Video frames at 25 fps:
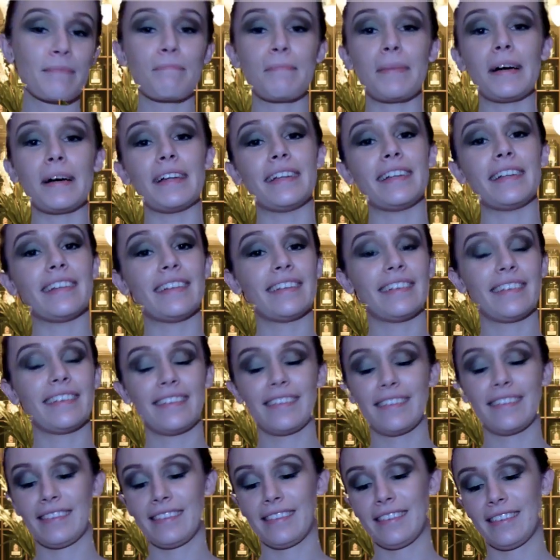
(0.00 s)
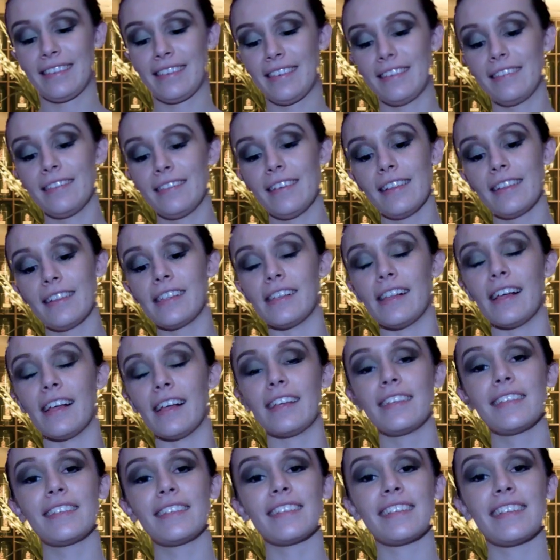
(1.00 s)
But
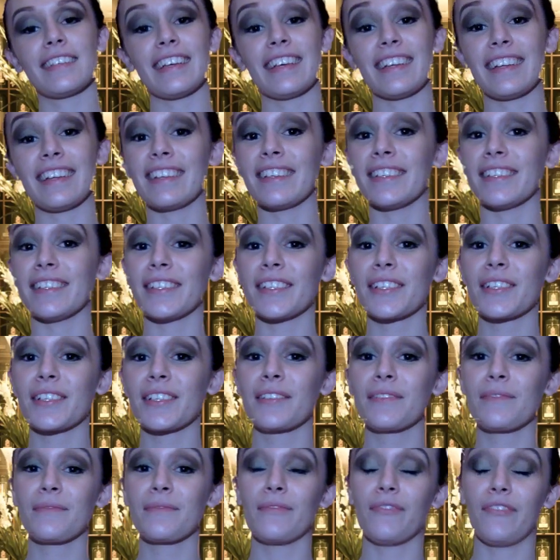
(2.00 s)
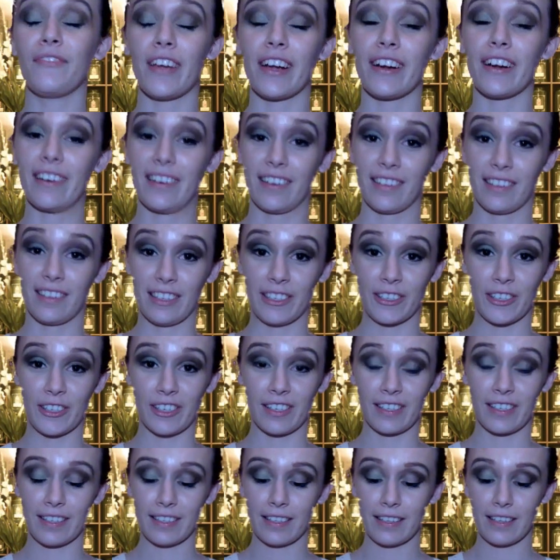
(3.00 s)
nonetheless, it is very
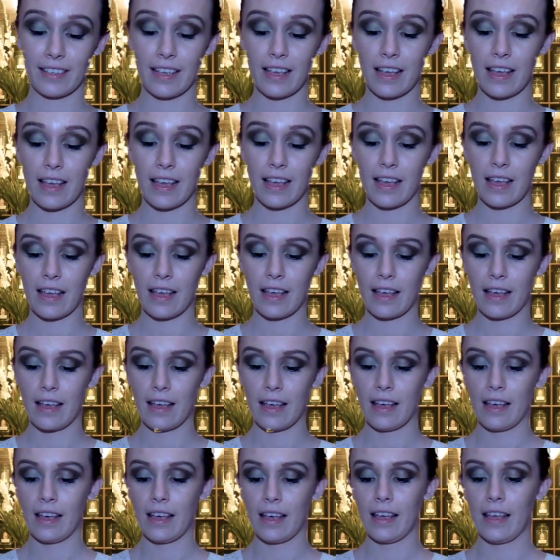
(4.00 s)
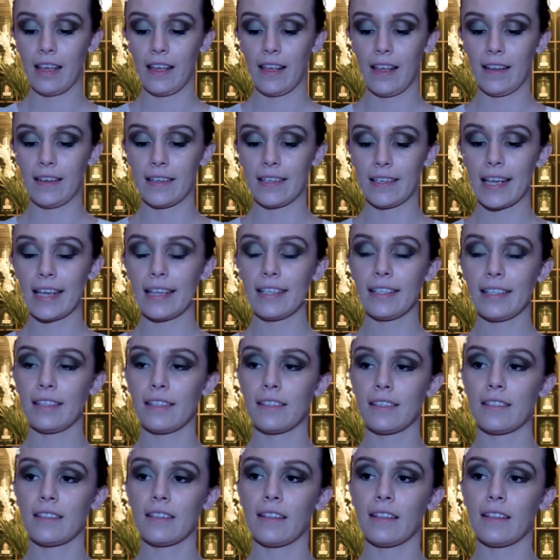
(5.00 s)
delicious. It
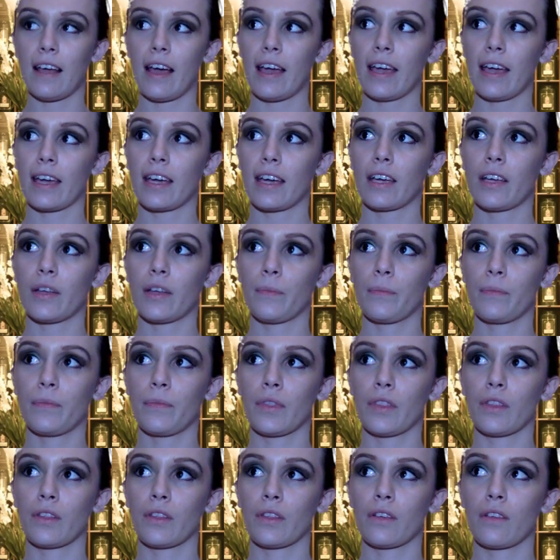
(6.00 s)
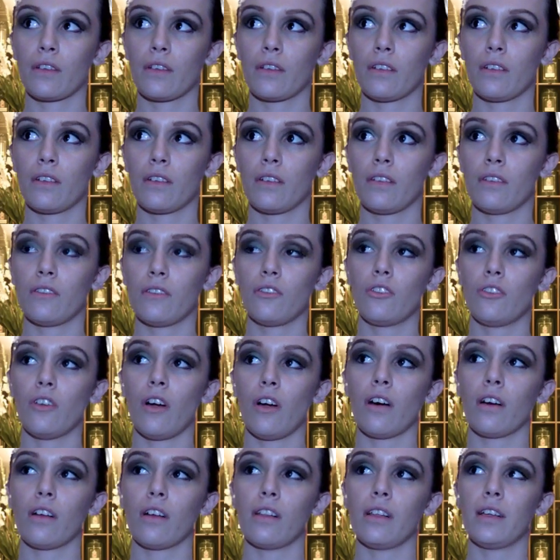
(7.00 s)
tastes like
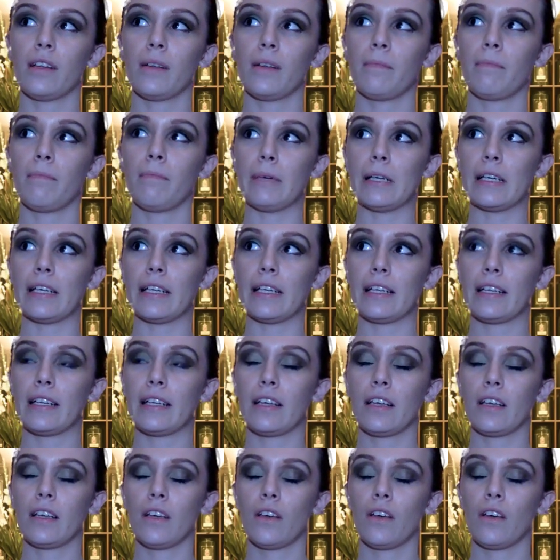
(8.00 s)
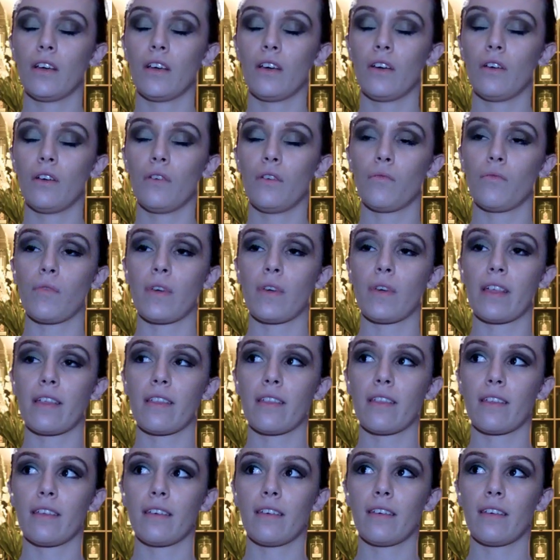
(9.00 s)
chocolate, but
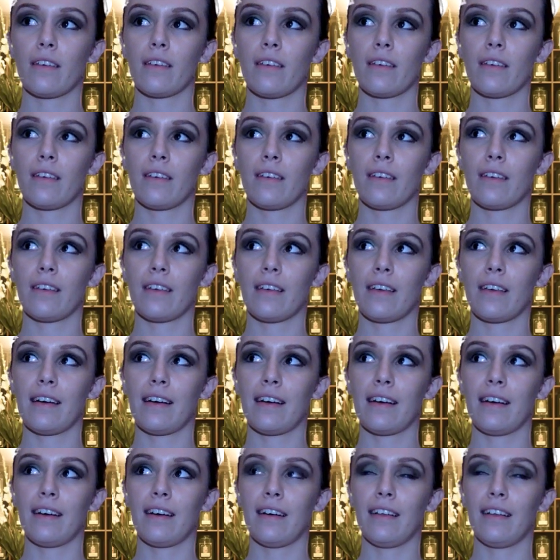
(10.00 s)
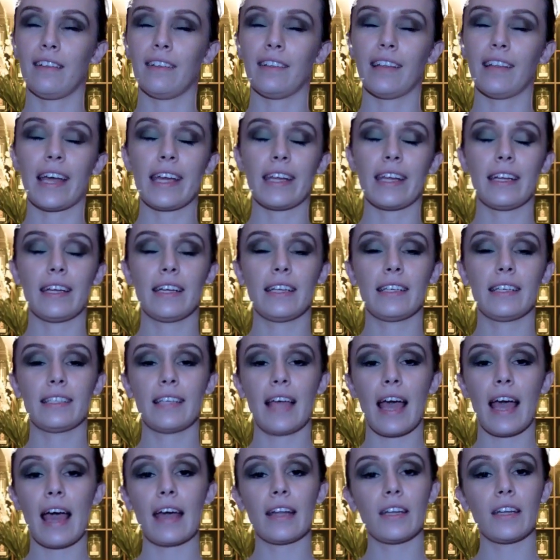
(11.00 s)
with a lightness
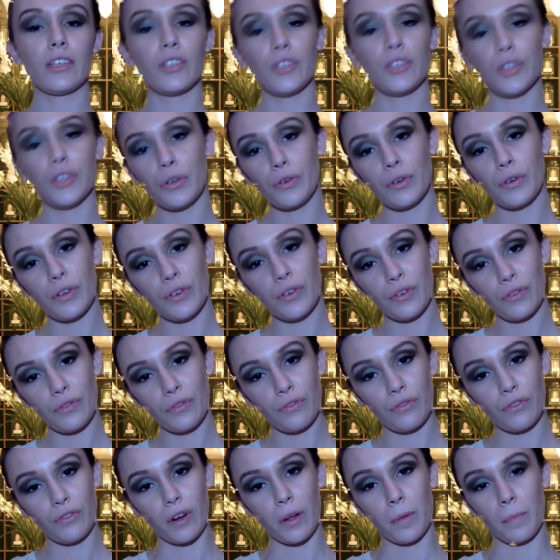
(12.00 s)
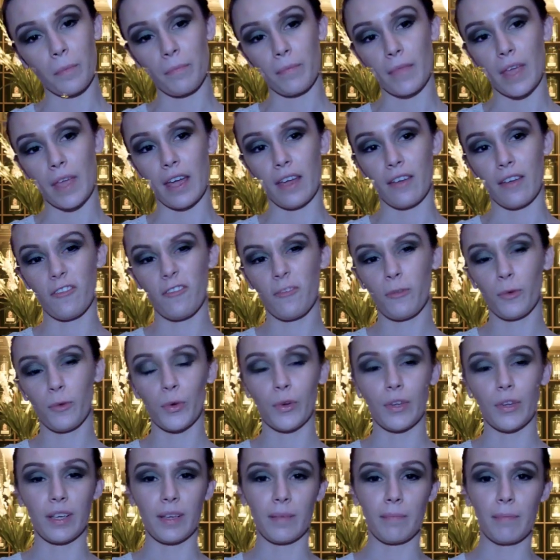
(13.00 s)
added to it from a
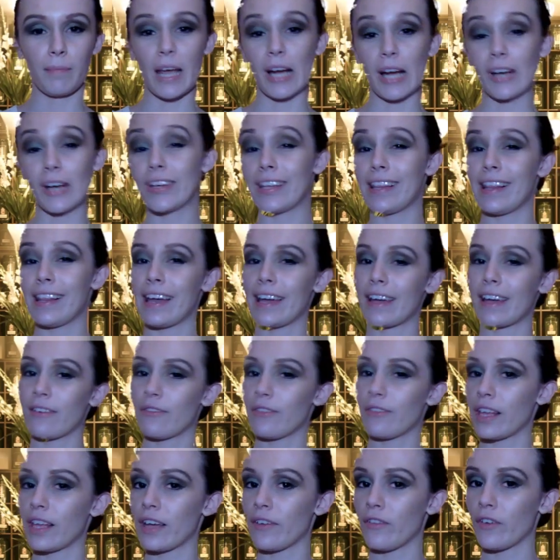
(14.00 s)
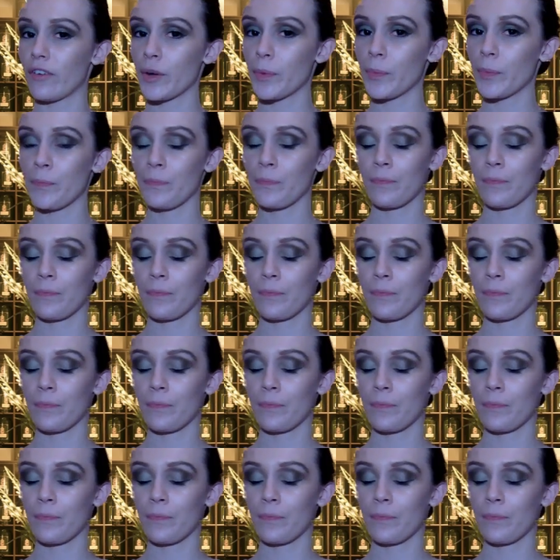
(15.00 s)
fruity berry-like flavor.